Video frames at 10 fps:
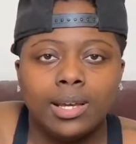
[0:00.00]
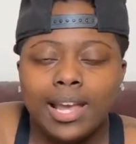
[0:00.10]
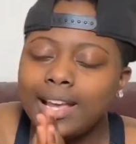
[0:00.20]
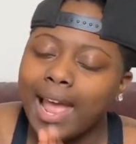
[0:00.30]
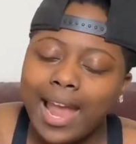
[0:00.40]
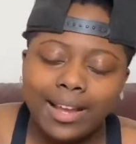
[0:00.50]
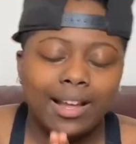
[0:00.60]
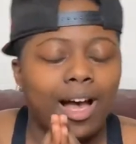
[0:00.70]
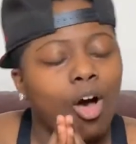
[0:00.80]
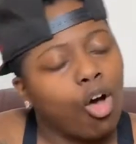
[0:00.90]
It
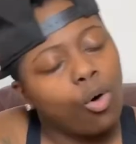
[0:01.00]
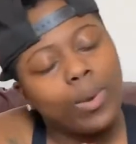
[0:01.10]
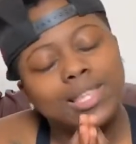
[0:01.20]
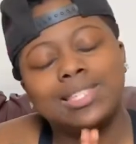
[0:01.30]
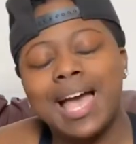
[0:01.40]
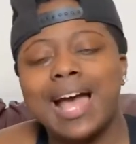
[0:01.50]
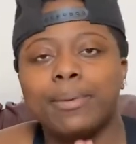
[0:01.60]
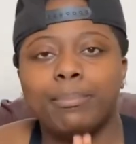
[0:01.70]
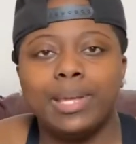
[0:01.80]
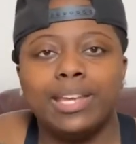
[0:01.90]
ain't always
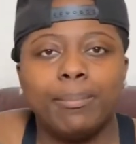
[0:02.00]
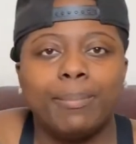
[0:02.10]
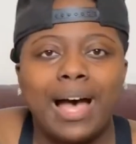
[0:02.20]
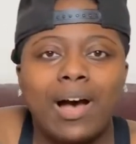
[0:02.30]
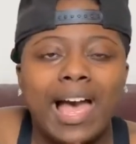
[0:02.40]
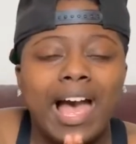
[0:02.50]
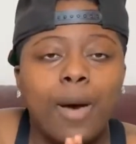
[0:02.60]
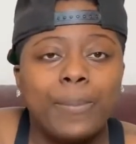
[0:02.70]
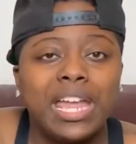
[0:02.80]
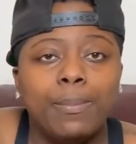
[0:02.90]
gotta be about
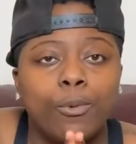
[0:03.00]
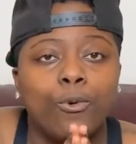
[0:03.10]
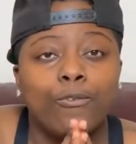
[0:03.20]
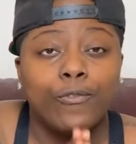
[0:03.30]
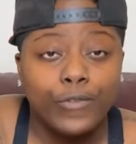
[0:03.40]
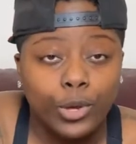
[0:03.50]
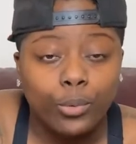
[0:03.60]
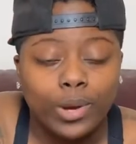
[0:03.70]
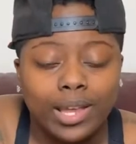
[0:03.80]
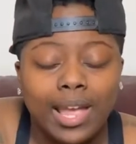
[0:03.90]
how people
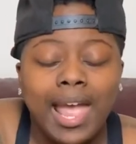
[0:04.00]
view it.